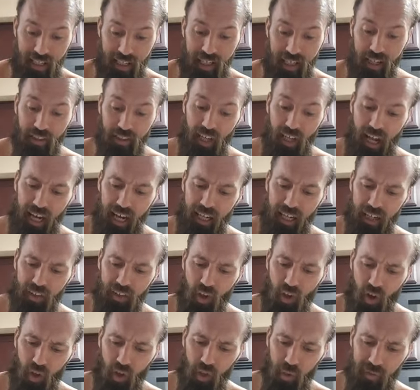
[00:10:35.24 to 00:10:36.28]
the higher the
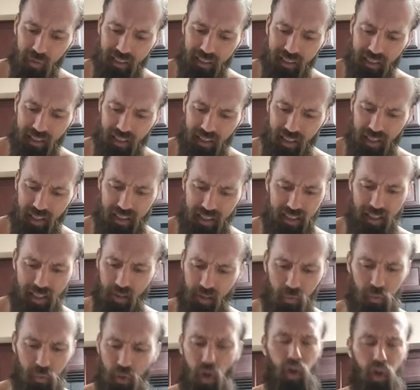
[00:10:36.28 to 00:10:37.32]

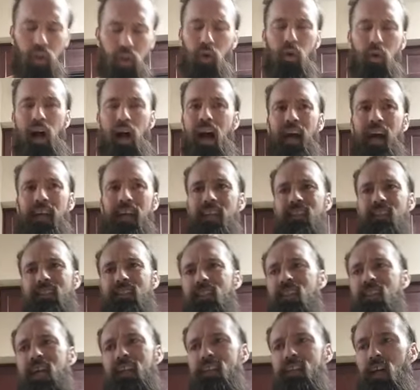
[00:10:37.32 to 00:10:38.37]
ROI is to
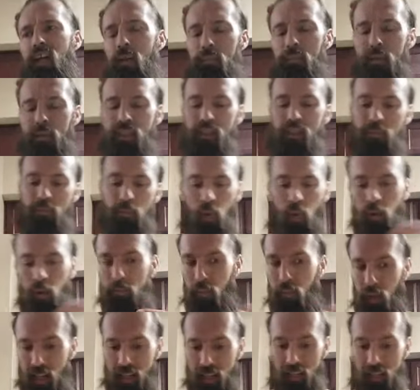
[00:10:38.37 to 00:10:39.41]
that company, the more
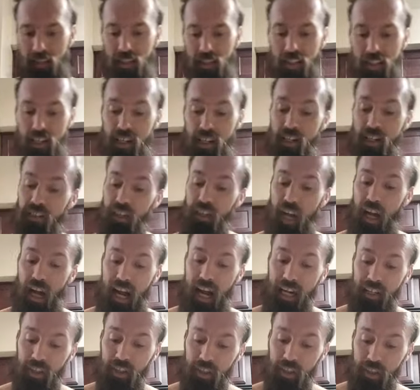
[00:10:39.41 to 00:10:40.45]
brand, the
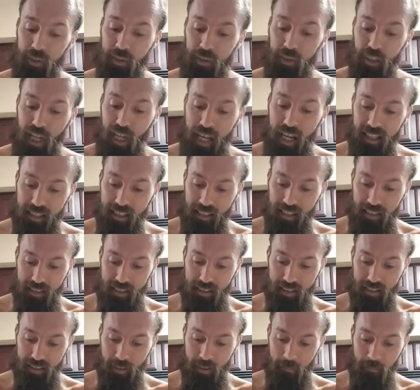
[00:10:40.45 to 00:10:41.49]
higher your check
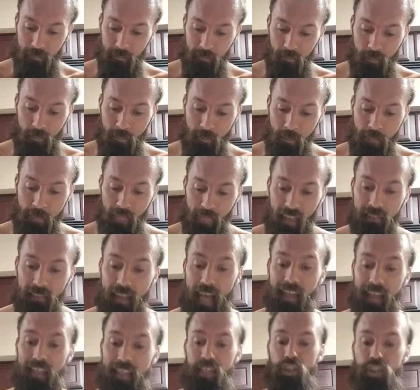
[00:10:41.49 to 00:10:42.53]
is.
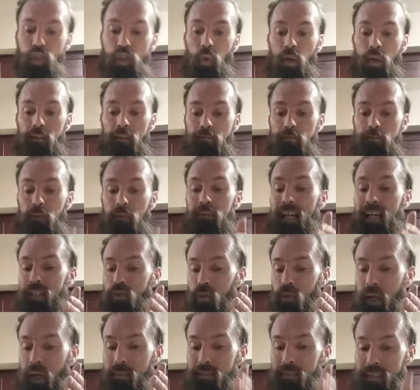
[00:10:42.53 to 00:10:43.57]
That is going, that's
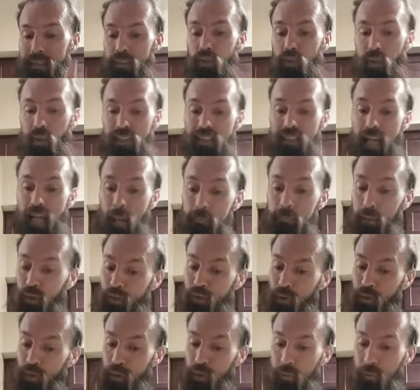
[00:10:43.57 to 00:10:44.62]
what, so it's not
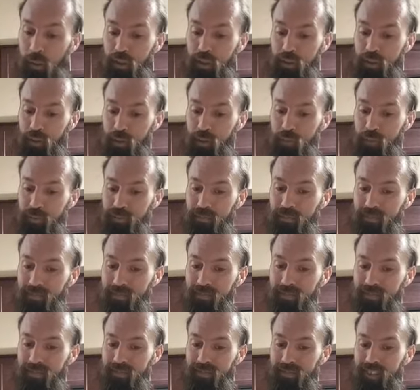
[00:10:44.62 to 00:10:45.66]
personal to personal.
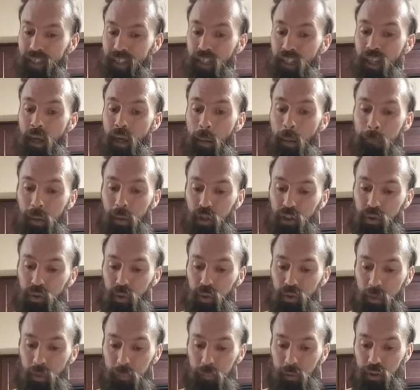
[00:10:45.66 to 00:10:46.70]
Personal
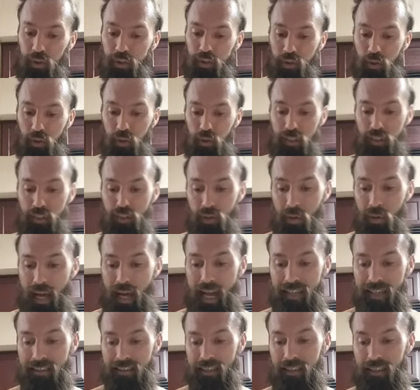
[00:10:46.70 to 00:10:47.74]
to personal is you
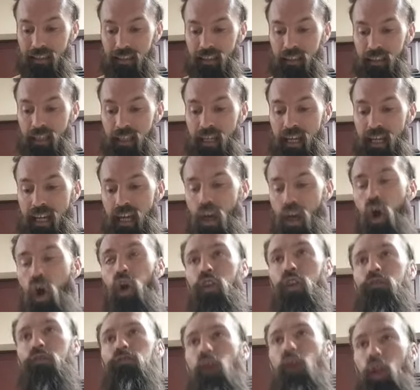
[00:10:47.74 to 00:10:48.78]
asking, are the
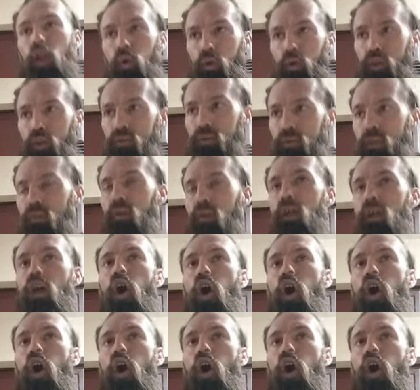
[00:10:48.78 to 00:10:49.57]
followers real? All